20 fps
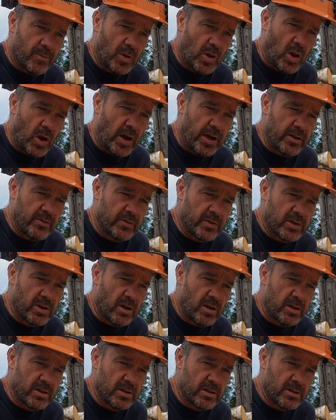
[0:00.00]
line of
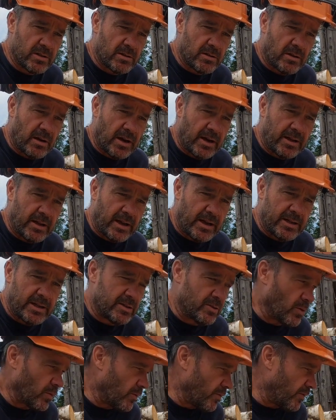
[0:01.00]
saws, I
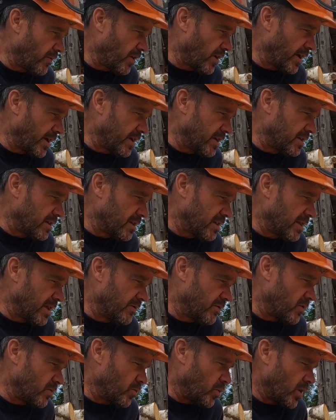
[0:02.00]
don't find,
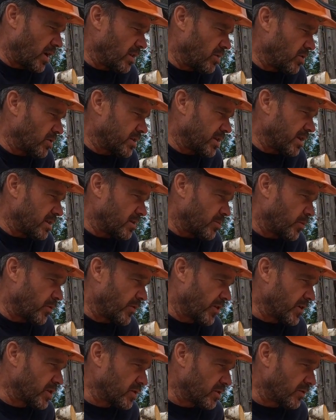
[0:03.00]
even when I looked at the
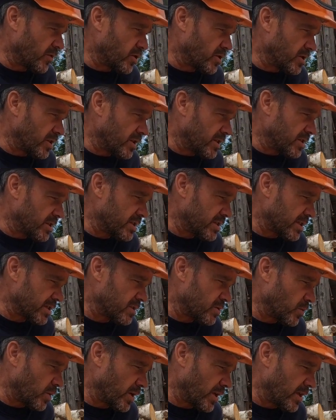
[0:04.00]
professional version, this is
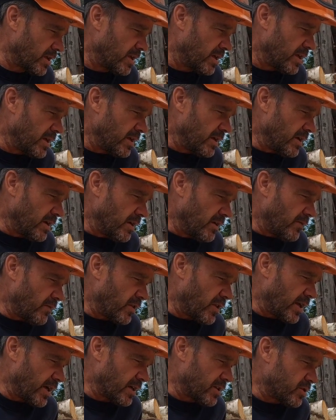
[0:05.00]
620,
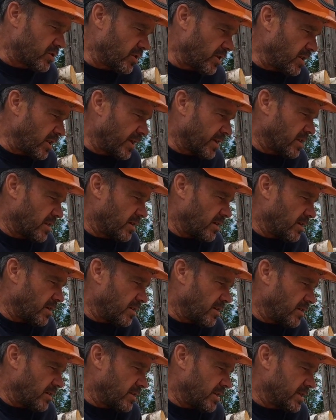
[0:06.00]
for the extra, like
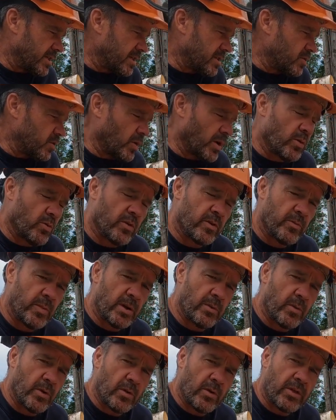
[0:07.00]
the 620 would have
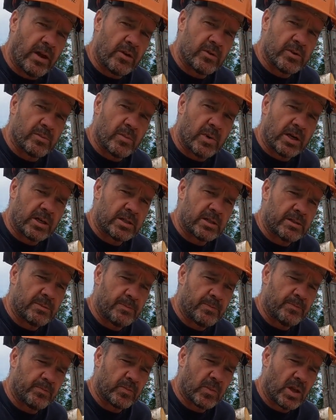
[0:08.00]
been about $1,000,
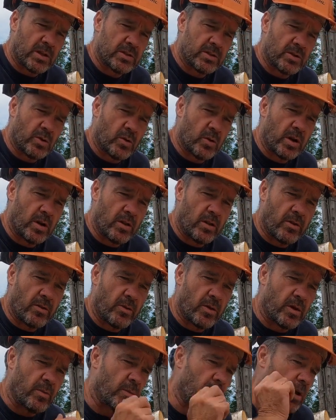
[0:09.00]
so another
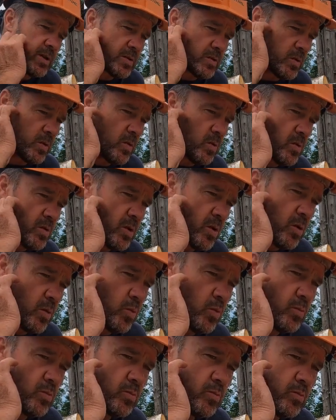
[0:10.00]
$300, so you
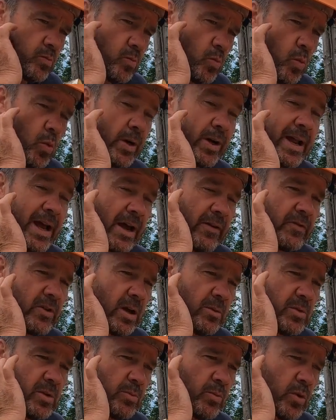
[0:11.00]
know, 1.5
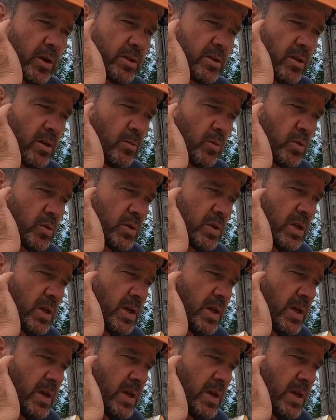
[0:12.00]
times the price almost.